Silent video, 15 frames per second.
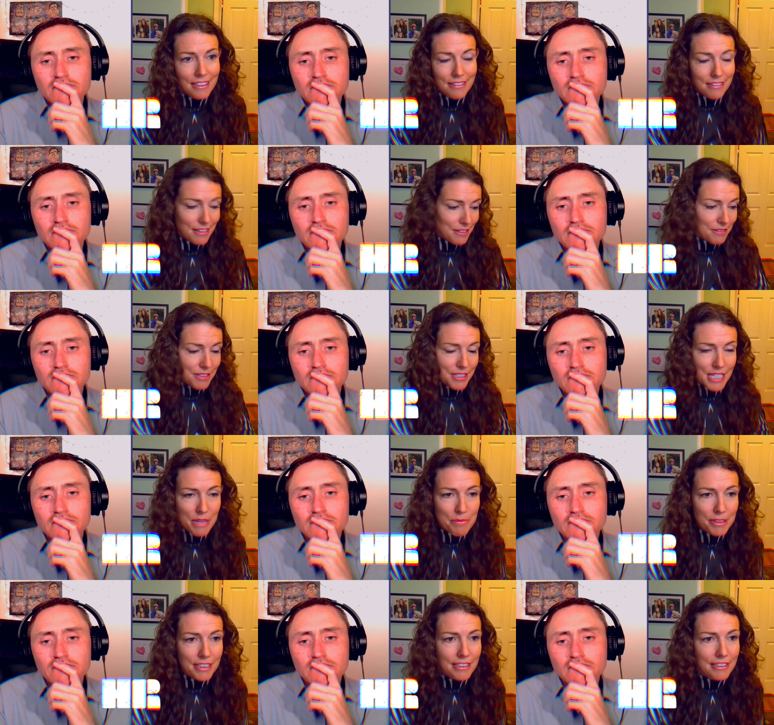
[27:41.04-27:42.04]
Speaker 1: and
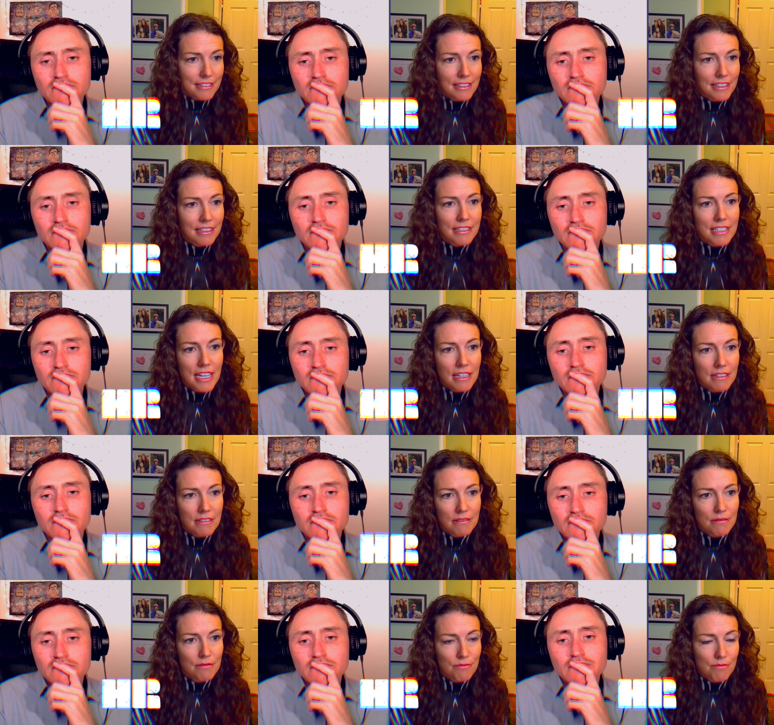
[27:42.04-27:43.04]
sample it and
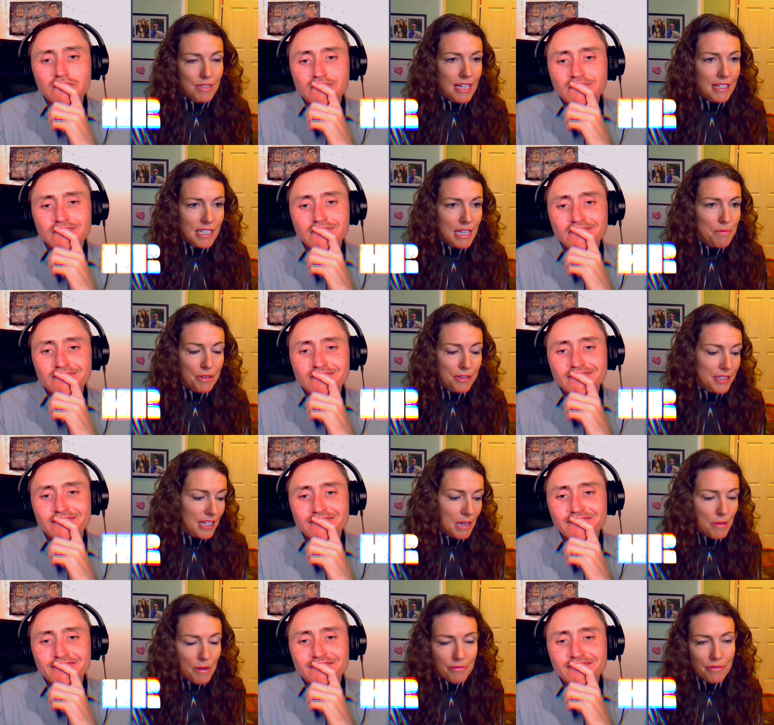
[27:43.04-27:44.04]
take, take samples
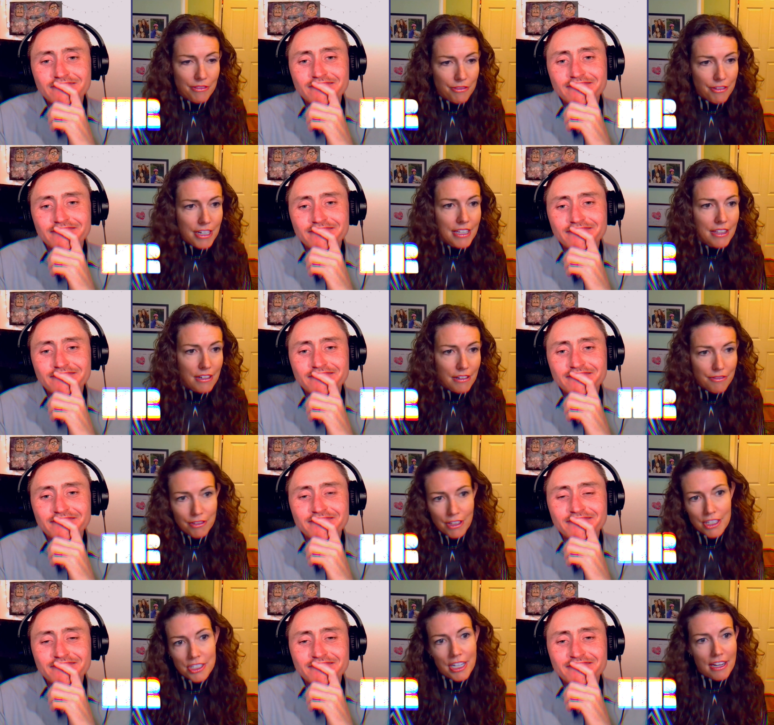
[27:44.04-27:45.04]
that come up for free that are
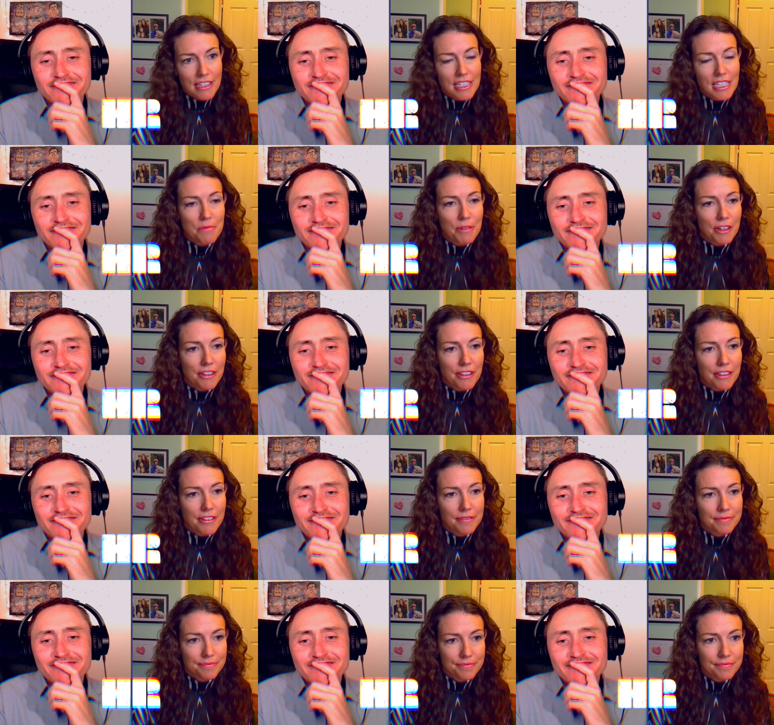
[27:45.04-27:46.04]
flushed out of the deep earth.
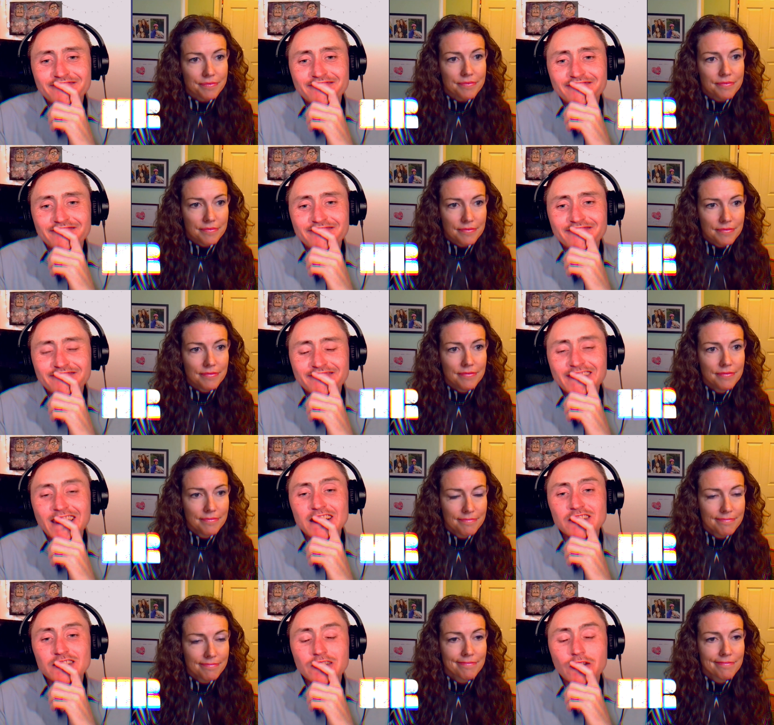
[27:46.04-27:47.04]
Speaker 2: That
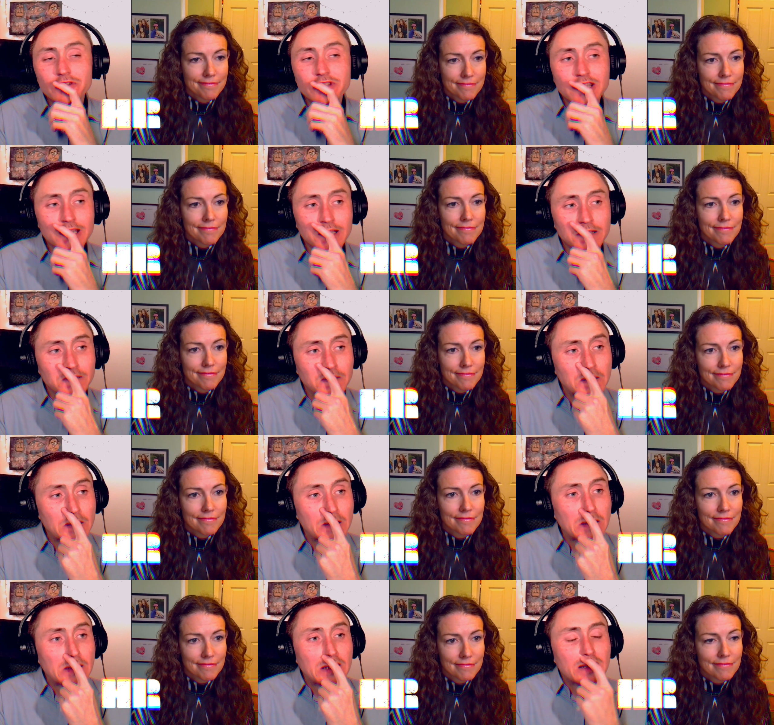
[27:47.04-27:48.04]
is so neat.
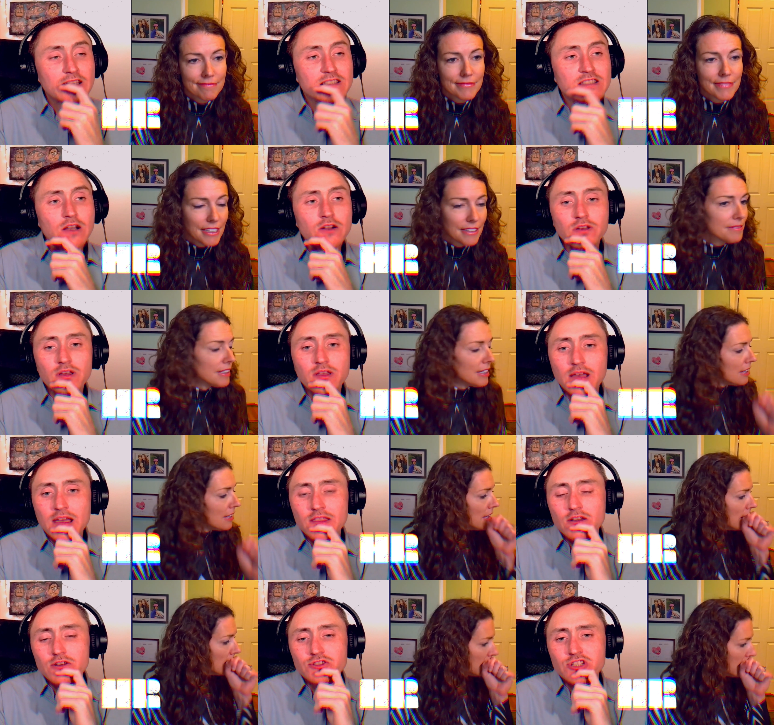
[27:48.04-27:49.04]
Is there yeah.
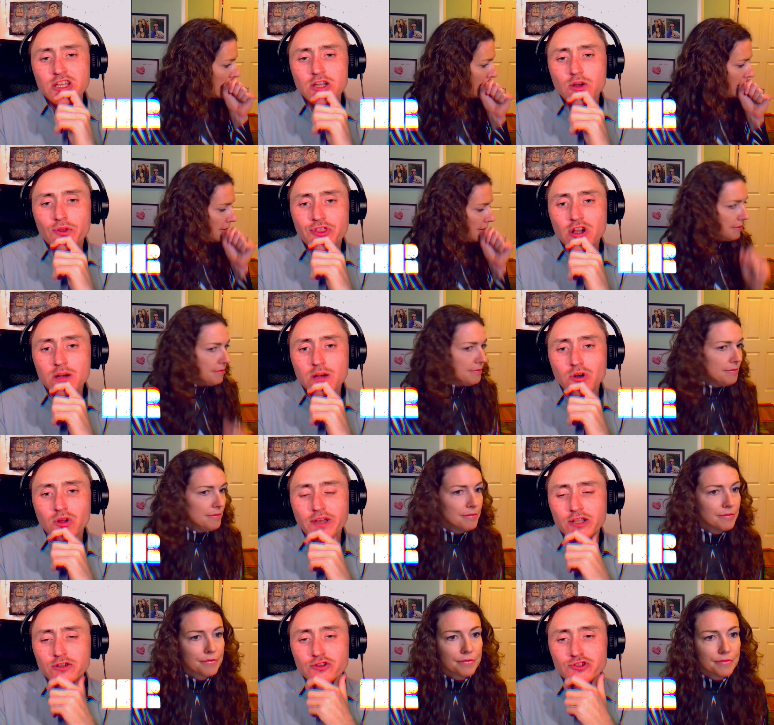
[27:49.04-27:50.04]
and there's
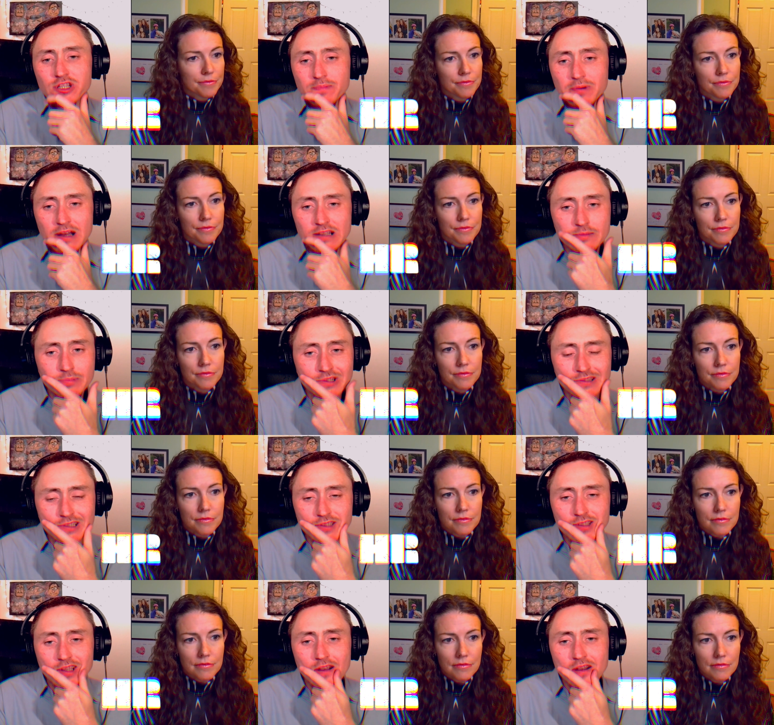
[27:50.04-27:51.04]
geothermal energy
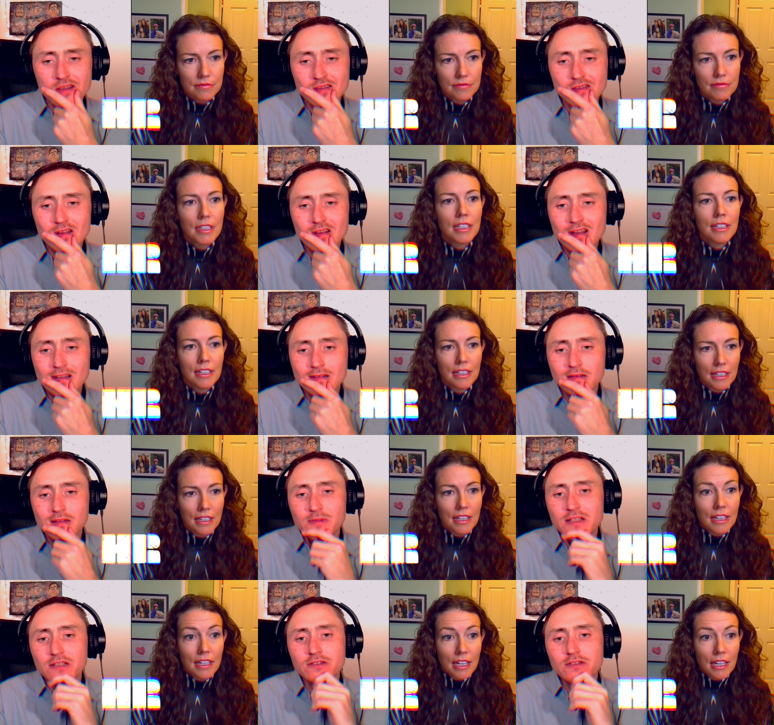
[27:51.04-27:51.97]
possibilities there? Is there not? I
Speaker 1: mean, you...